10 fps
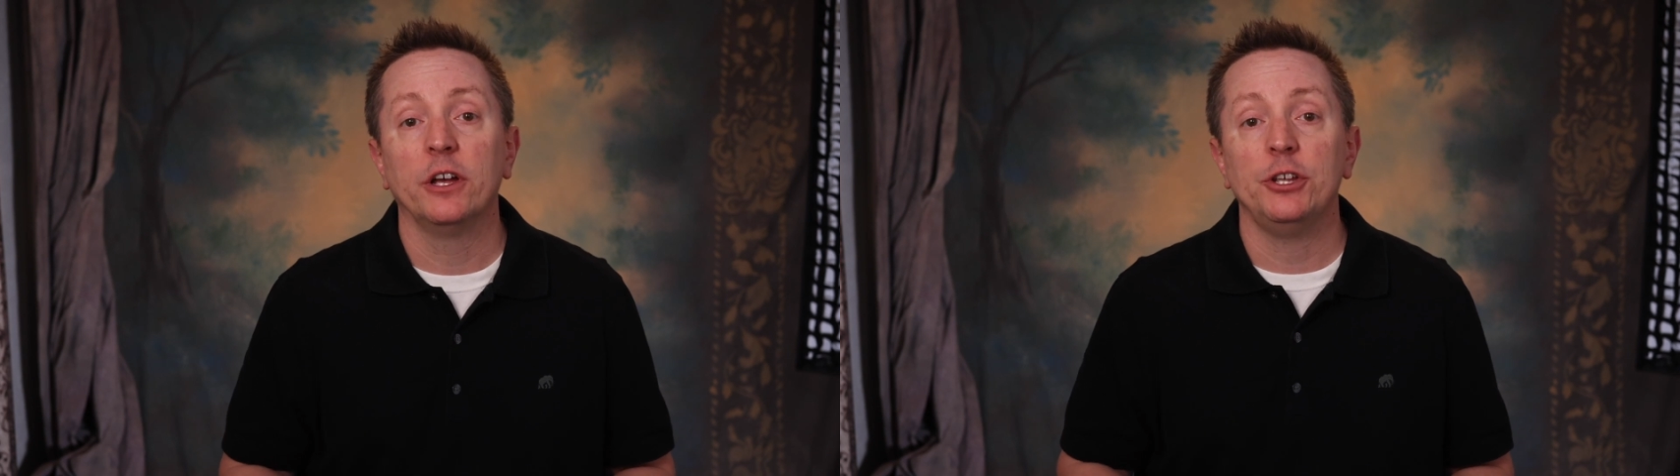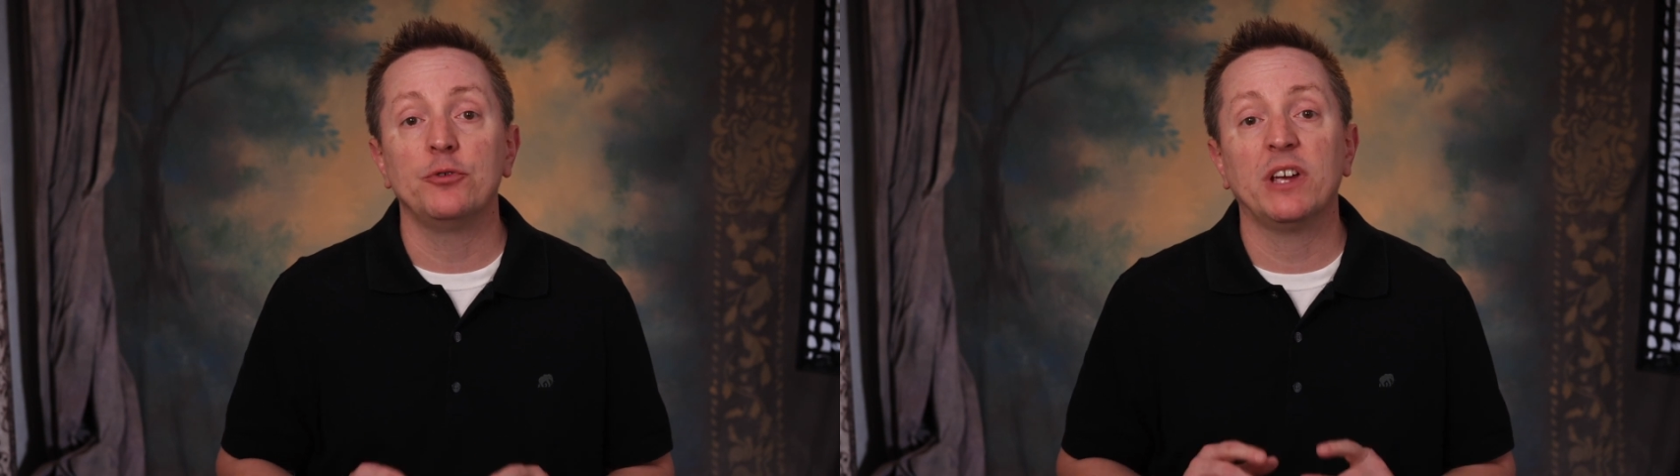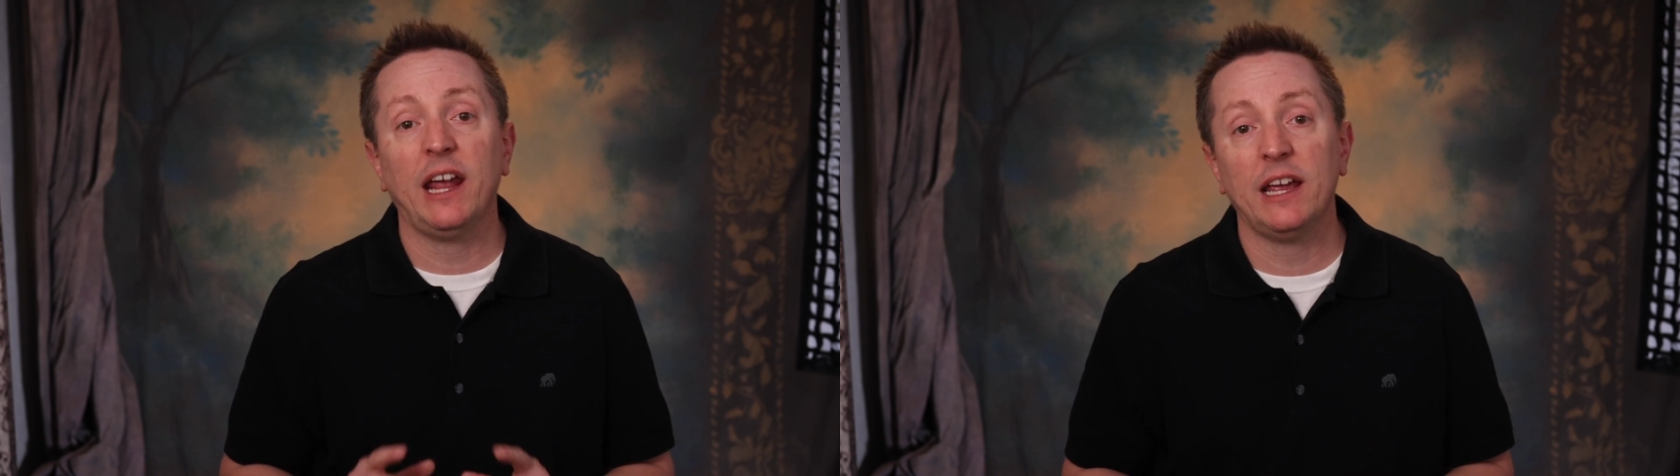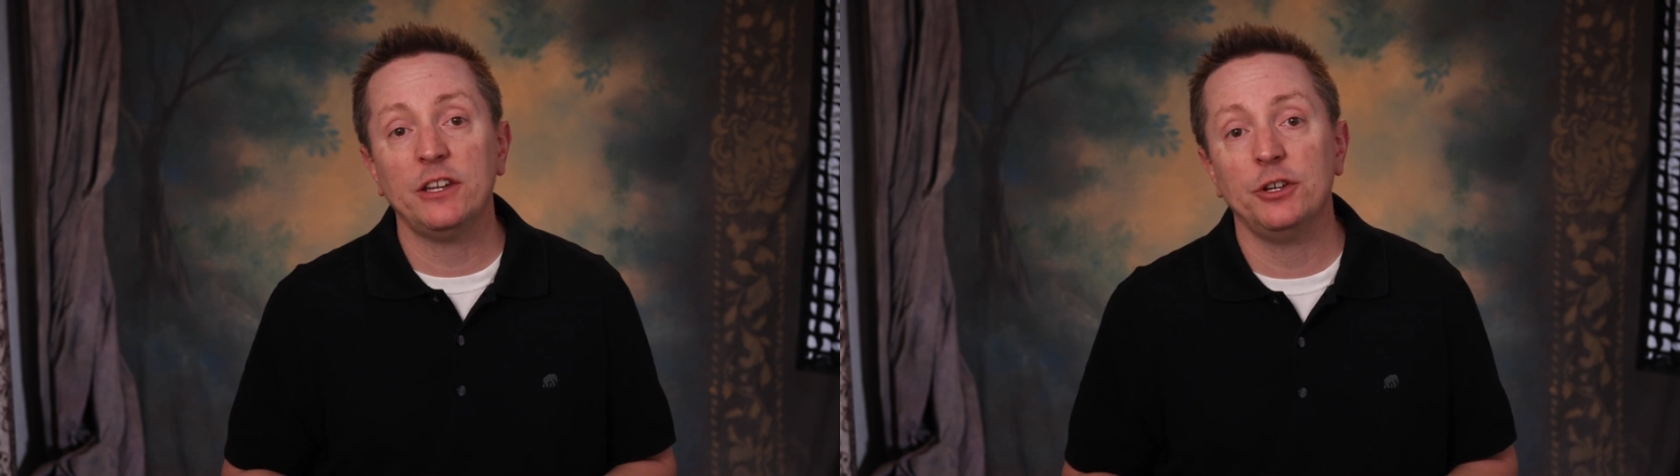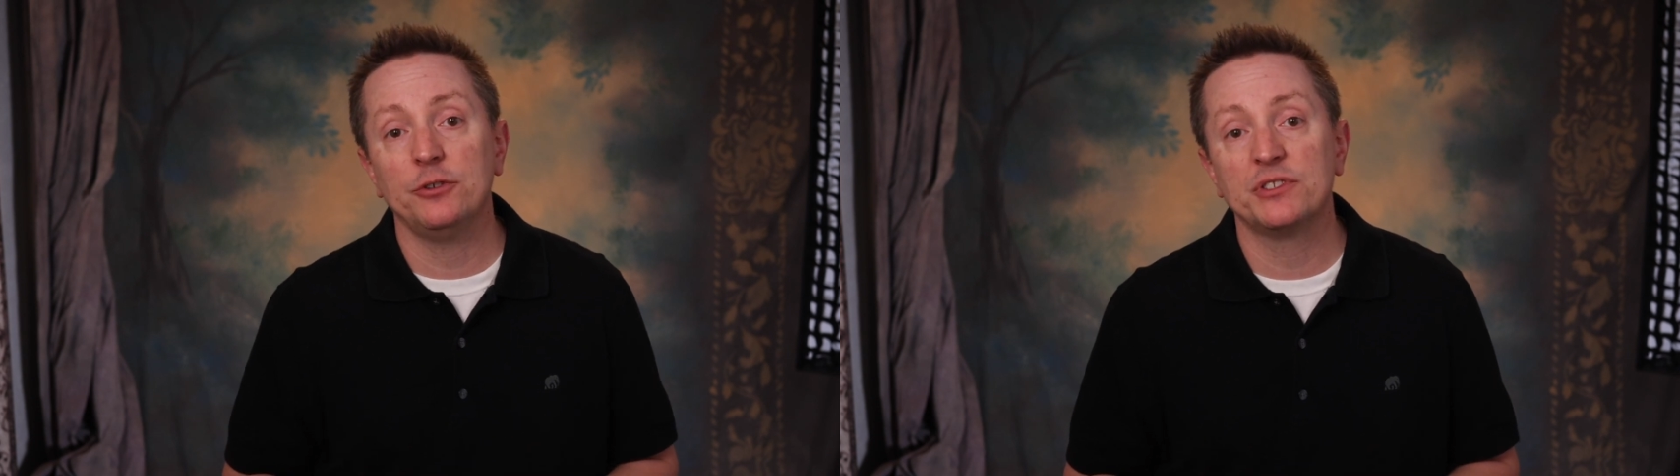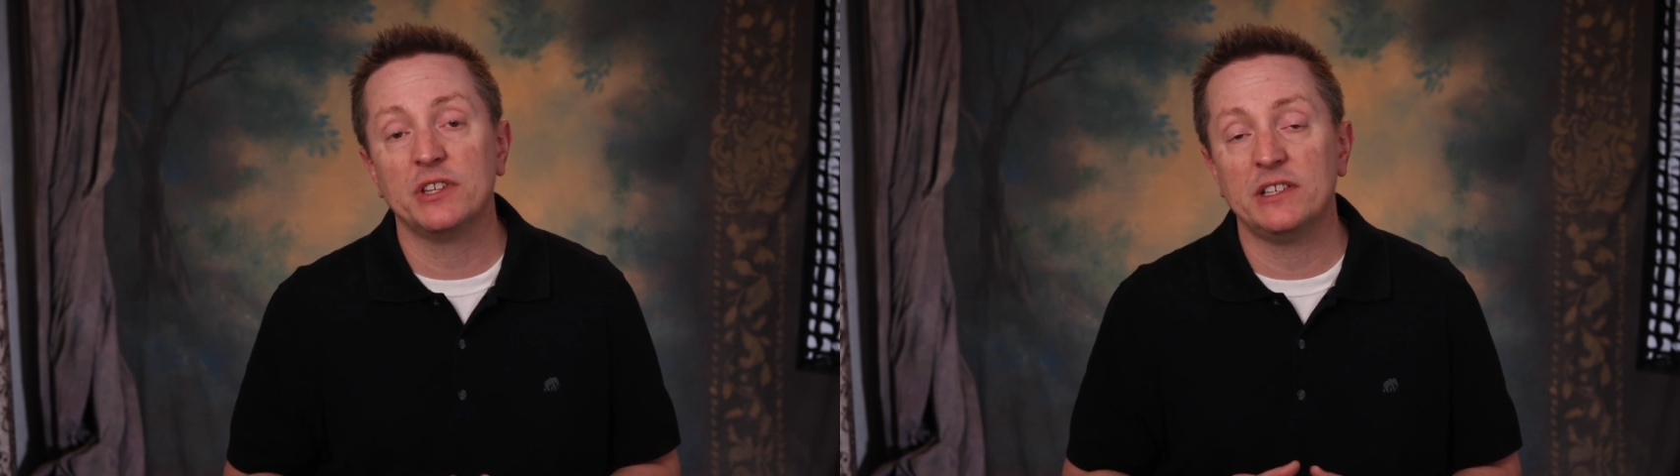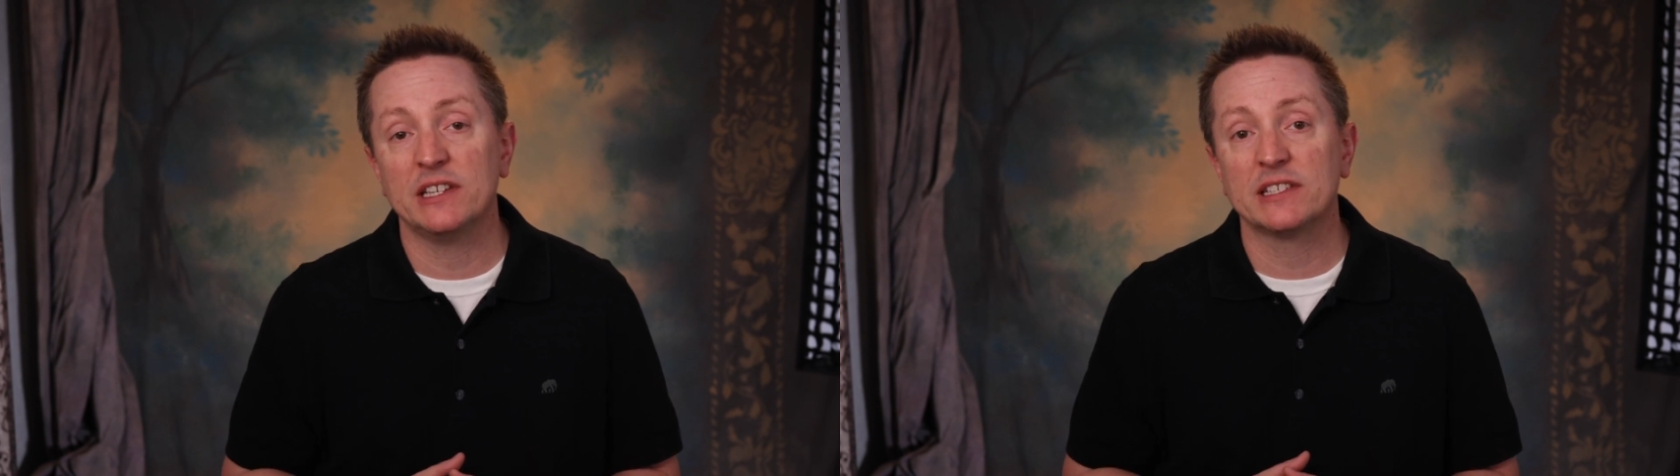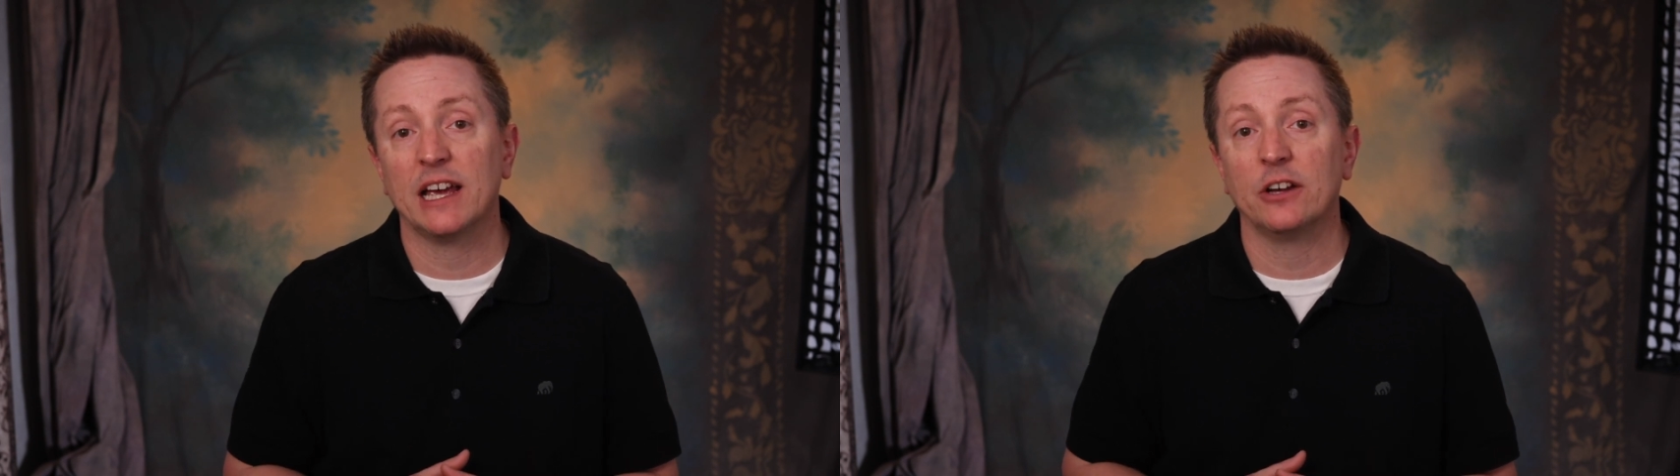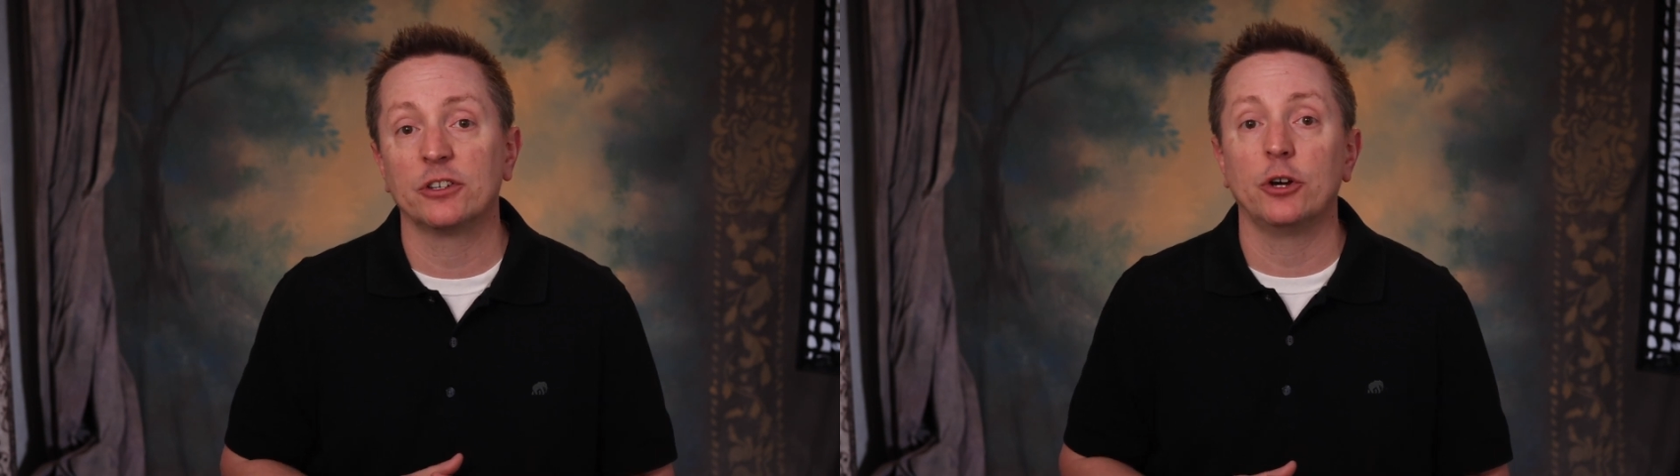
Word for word: you can use the discount